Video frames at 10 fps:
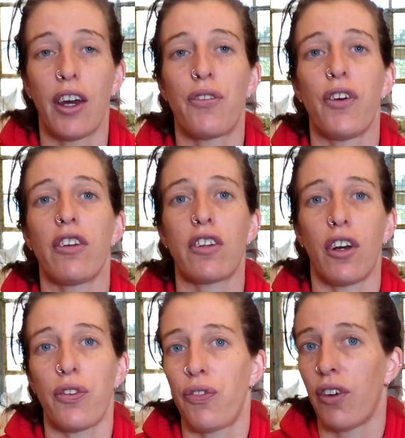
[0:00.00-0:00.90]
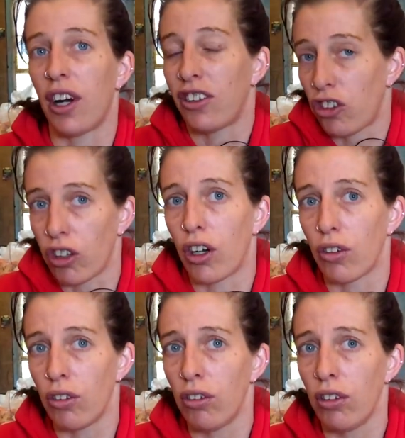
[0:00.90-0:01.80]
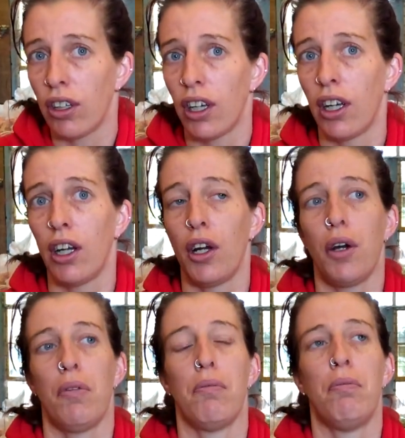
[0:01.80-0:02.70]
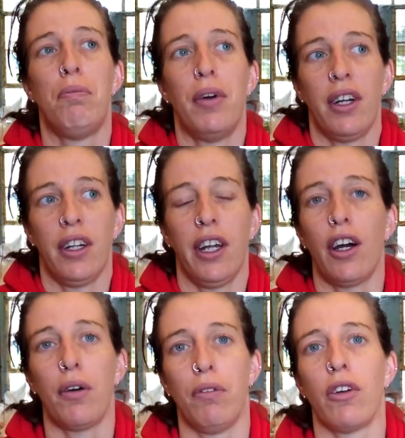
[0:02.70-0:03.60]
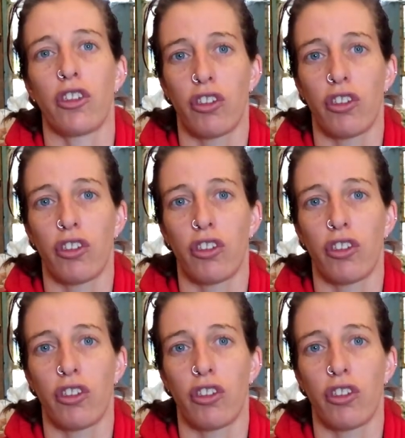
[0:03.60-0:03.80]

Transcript: At first I struggled, but now I'm not